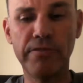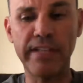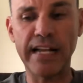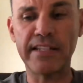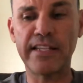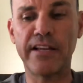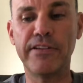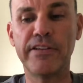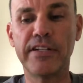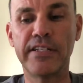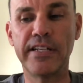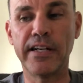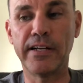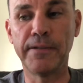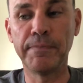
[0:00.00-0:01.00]
that's how you can
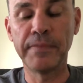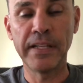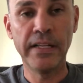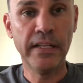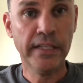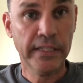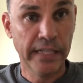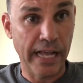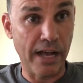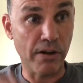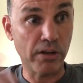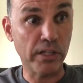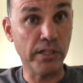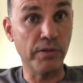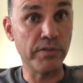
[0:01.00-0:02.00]
tell how
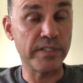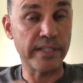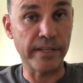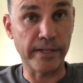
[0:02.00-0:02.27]
close they